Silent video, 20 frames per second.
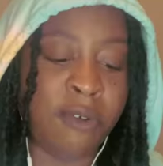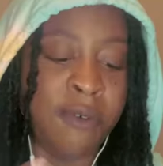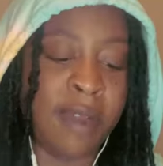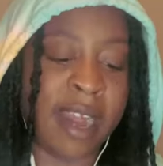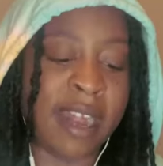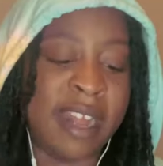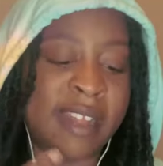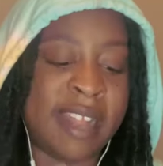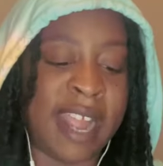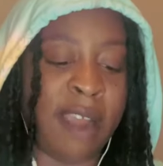
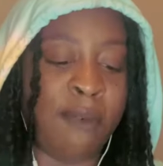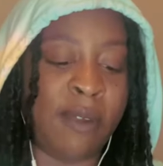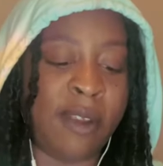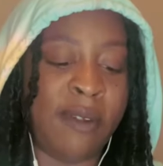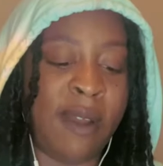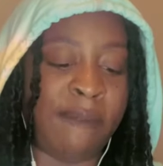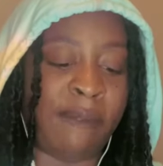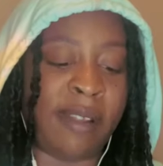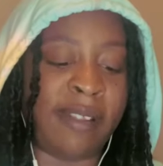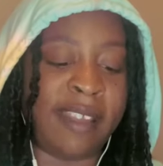anything where you
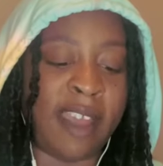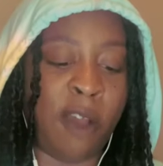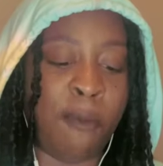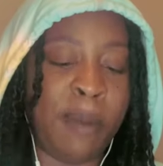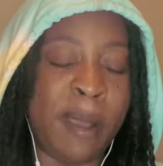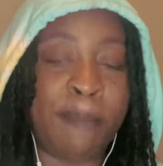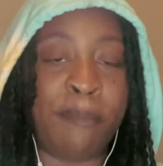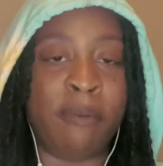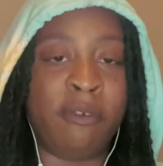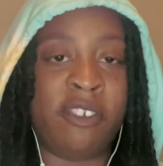have to tell
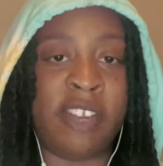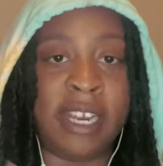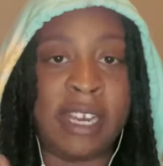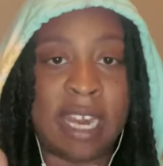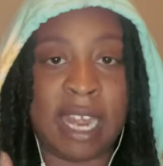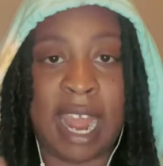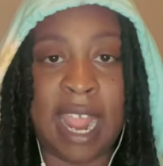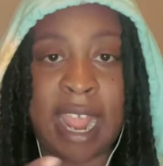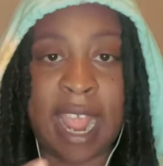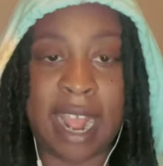people shit that
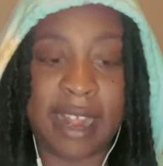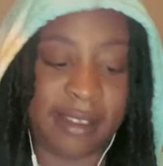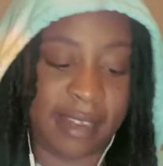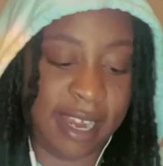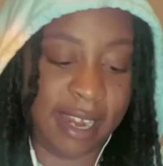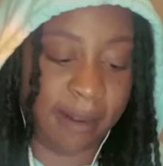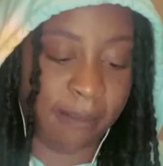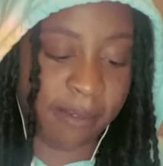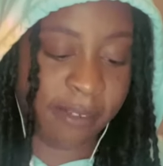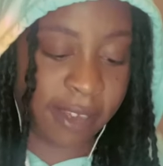they can't see
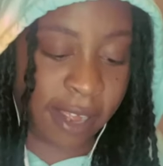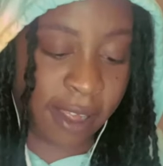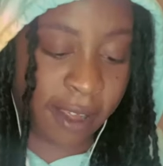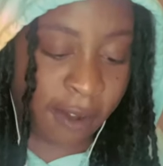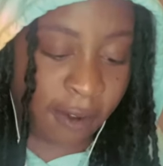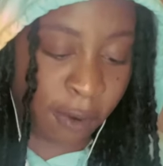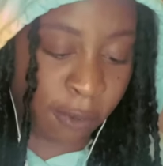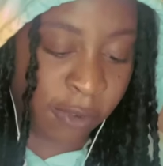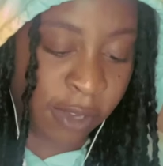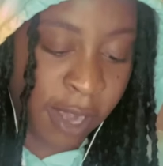
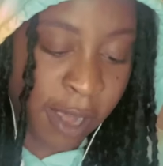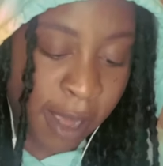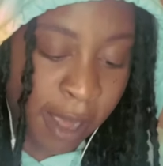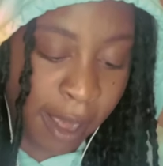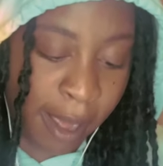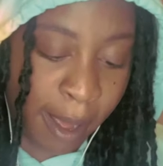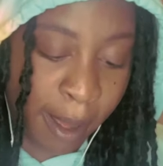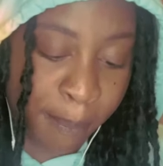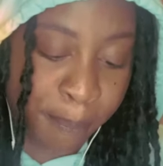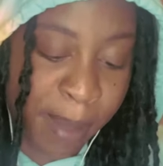themselves,
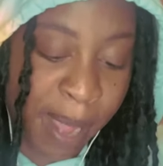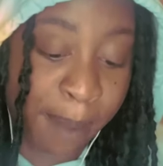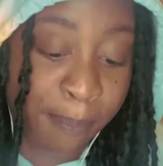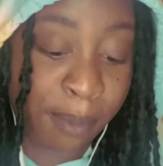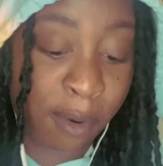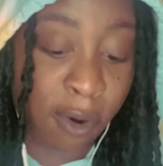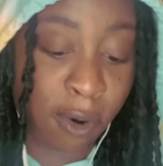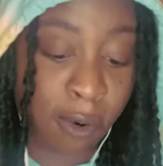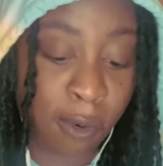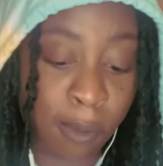
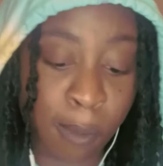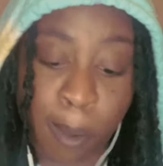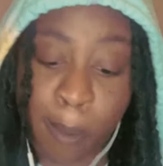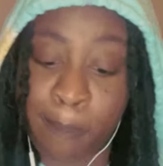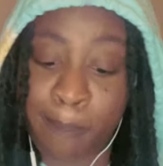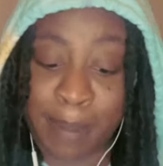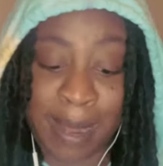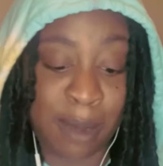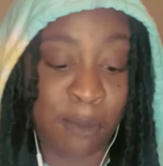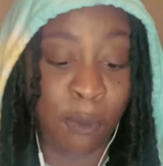people
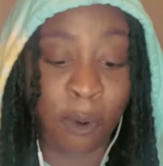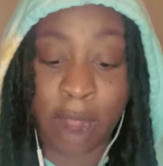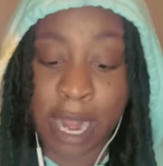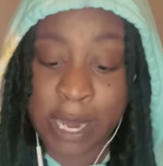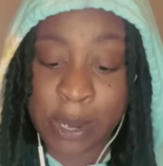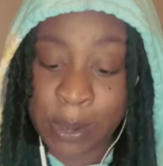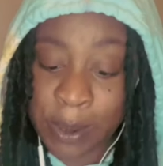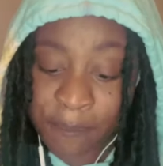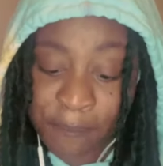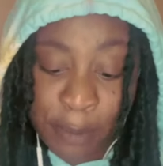be wanting
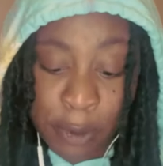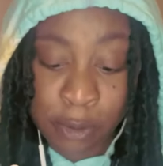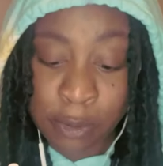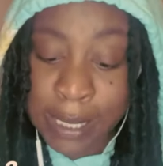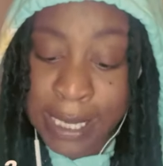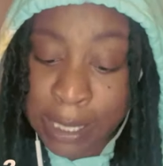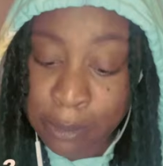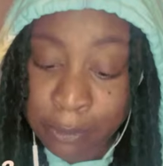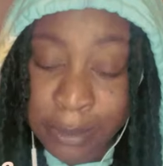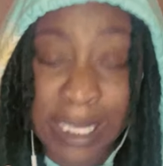you to feel
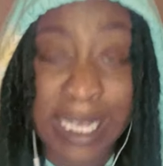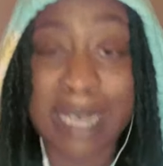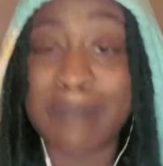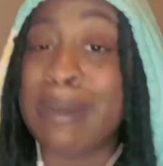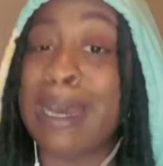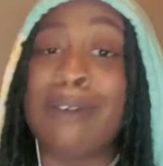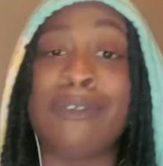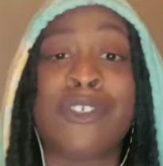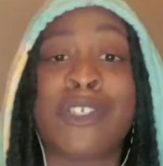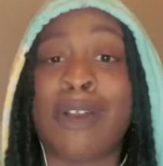guilty
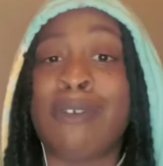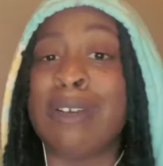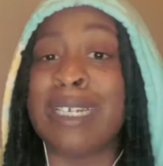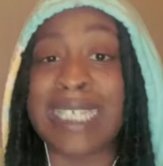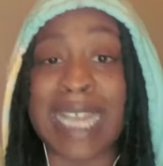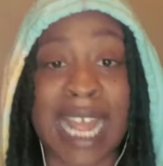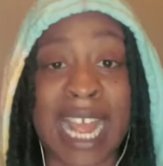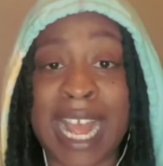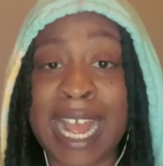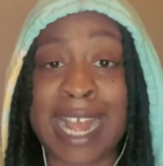about certain
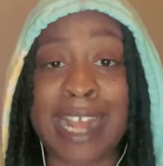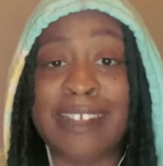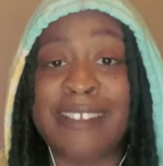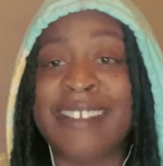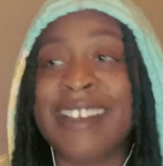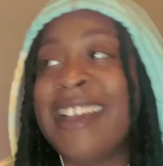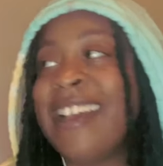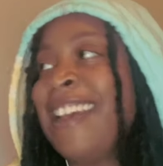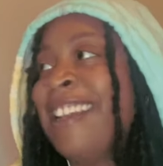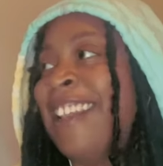things.
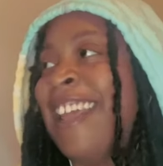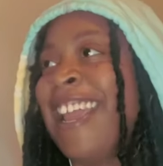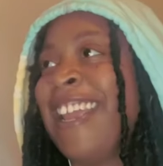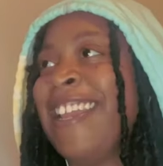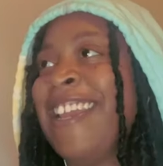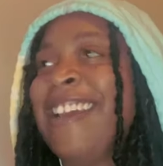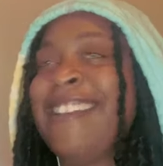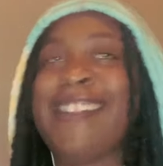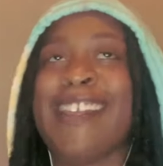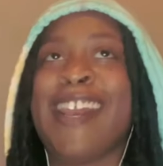Like
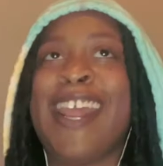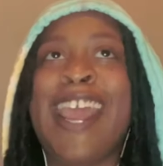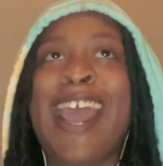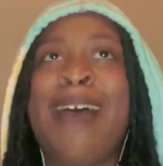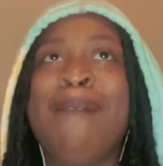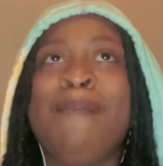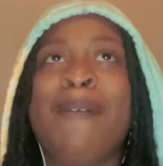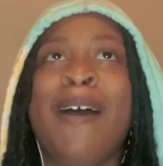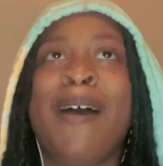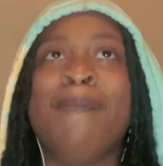yesterday,
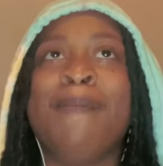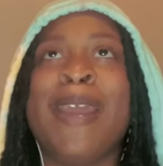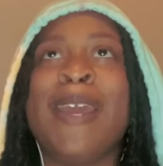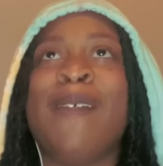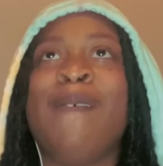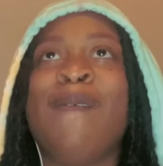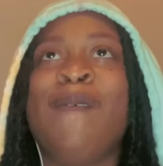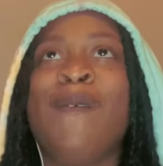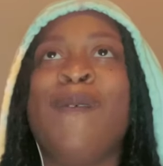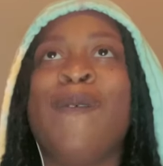I made a
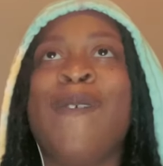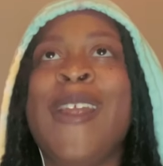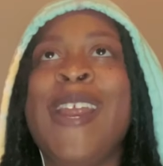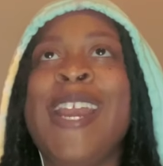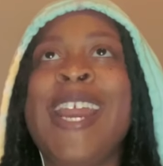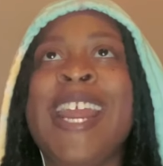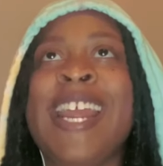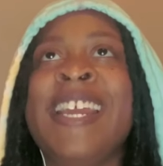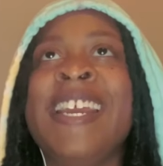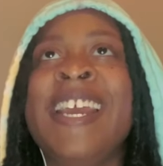
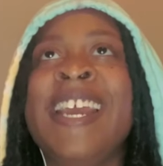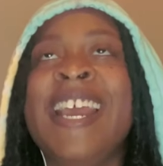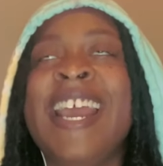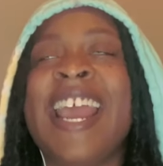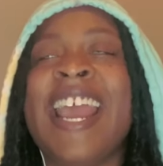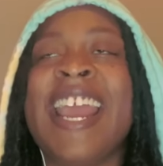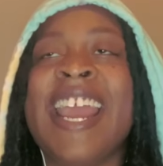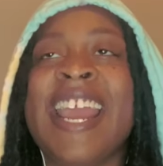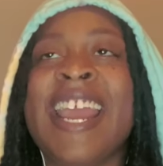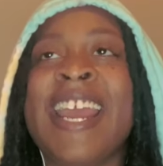reading,
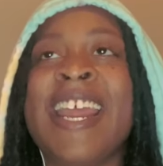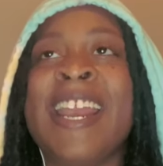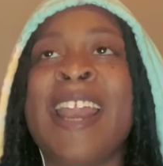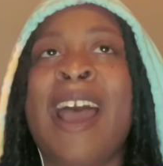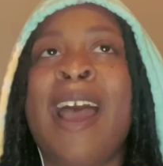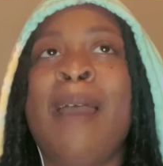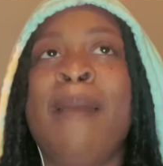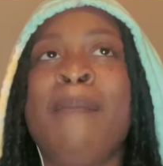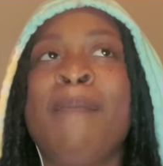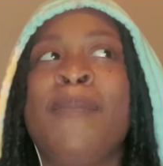and
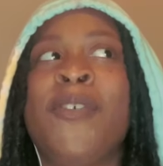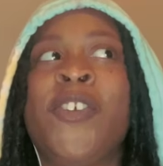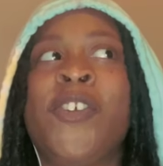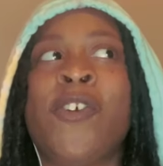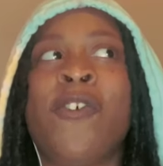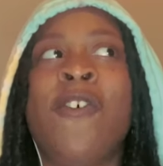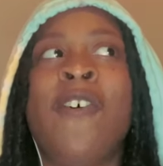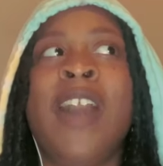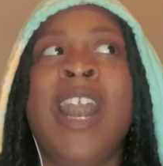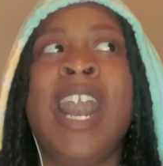I'm
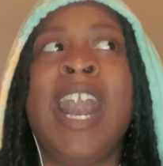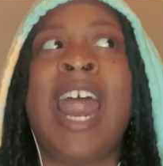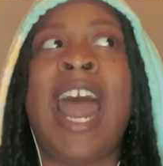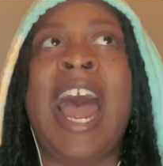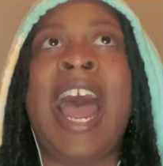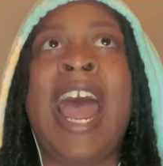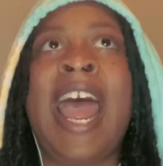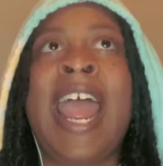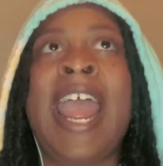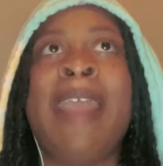sure
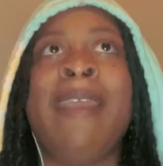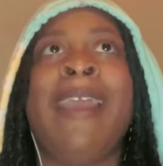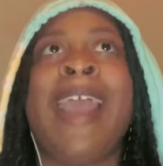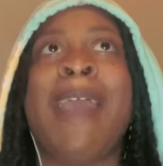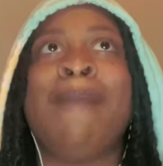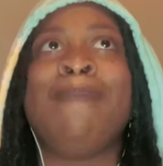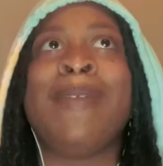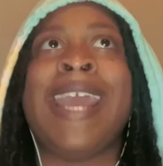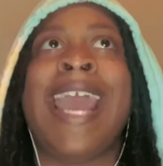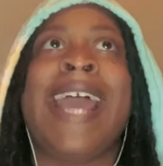I
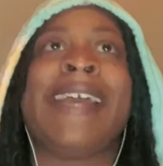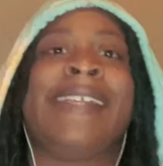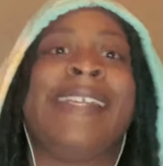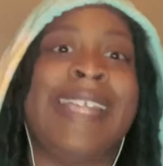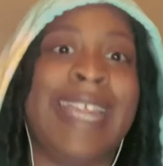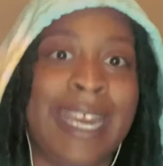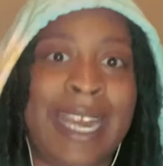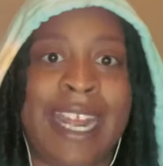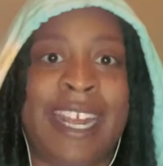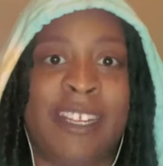be
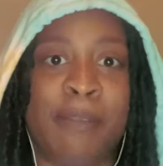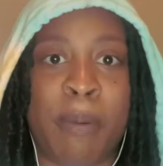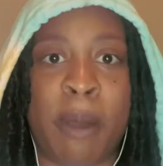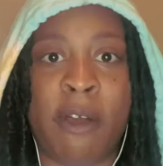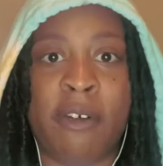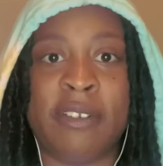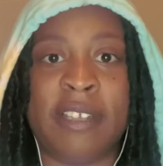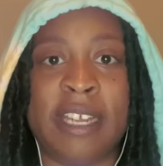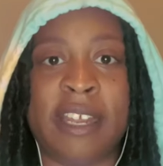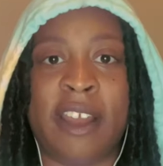accidentally
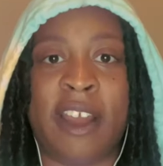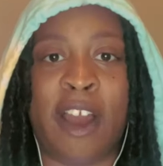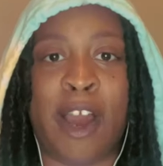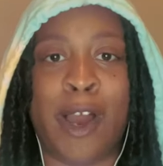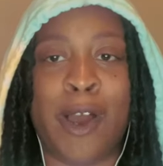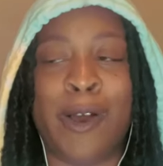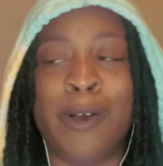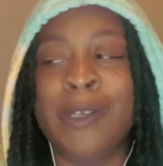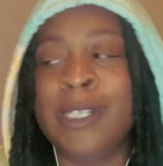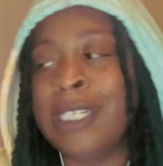exposing
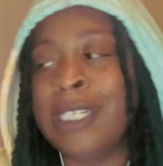y'all.